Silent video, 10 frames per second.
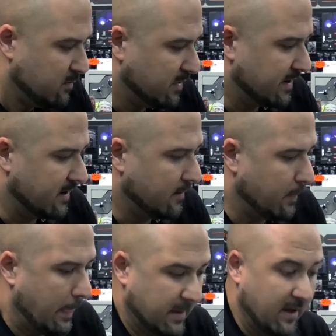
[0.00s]
But
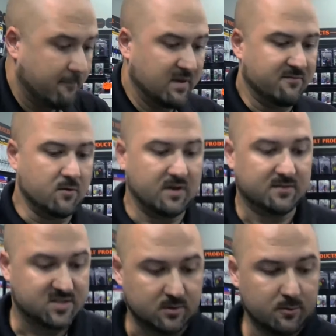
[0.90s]
um yeah, if you can get
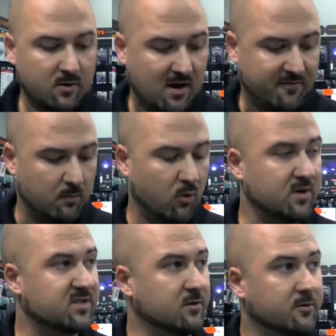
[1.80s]
the cylinder off and a
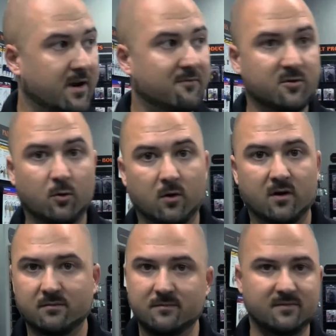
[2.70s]
mortise cylinder out of a
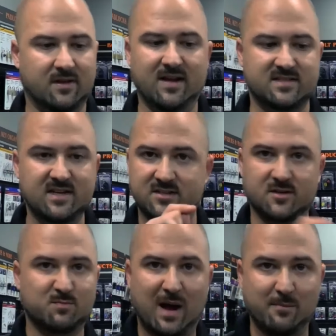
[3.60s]
door, that's easy. You
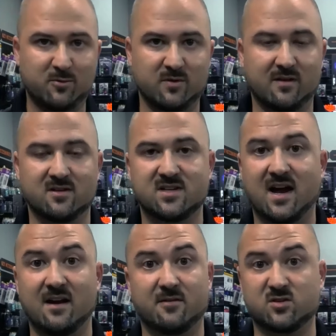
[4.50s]
just pop it through the other
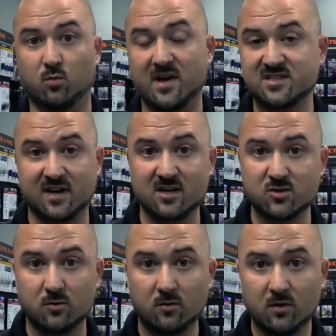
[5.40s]
side. If it's a
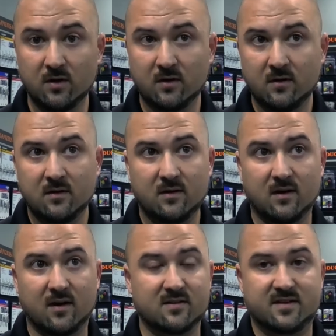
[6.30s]
residential
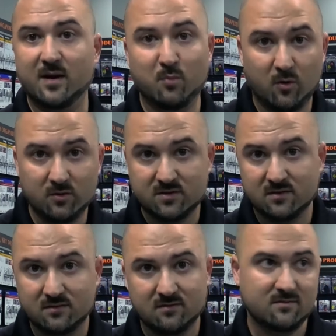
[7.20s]
uh, deadbolt,
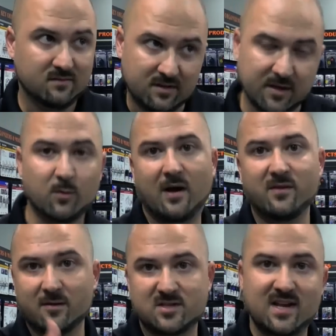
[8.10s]
get around
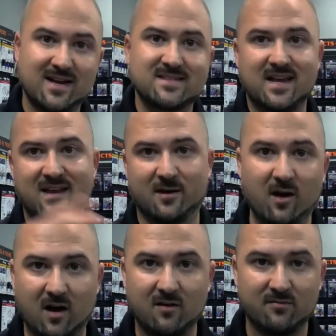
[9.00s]
the other side, take it
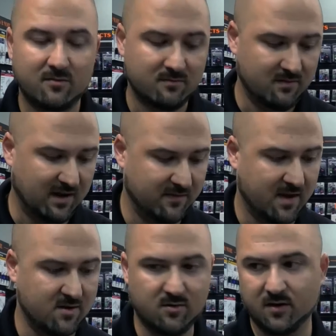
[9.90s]
off, and
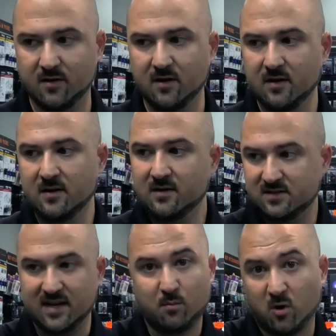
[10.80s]
then you could
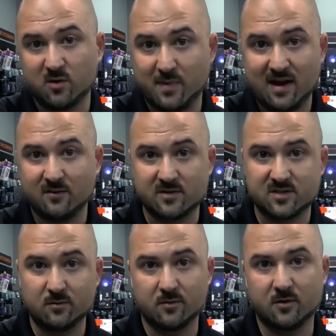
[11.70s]
take apart the back of the
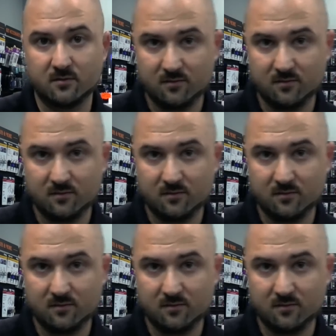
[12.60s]
cylinder.